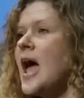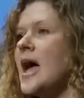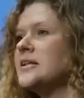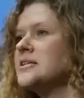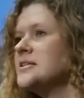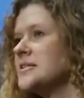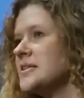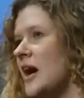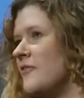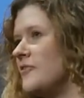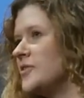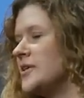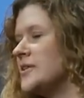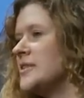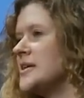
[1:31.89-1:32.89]
and
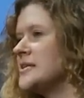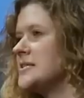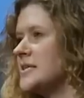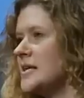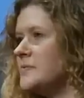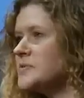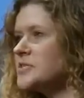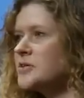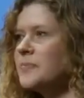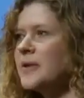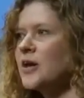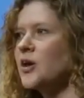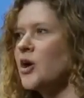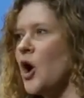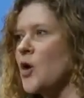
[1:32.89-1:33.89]
discovered that there seems to be
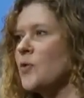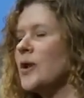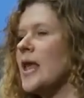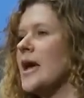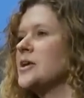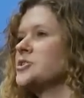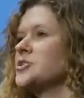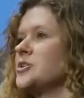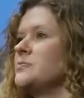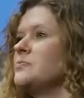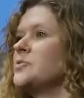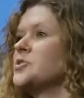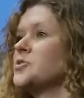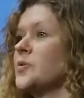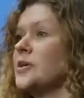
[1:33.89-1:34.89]
a correlation
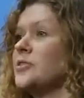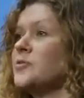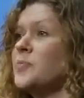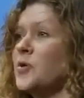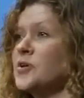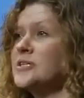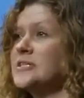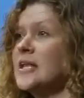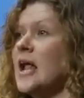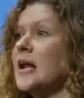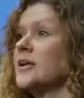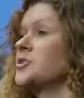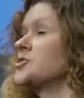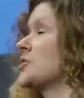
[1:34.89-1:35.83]
between the personality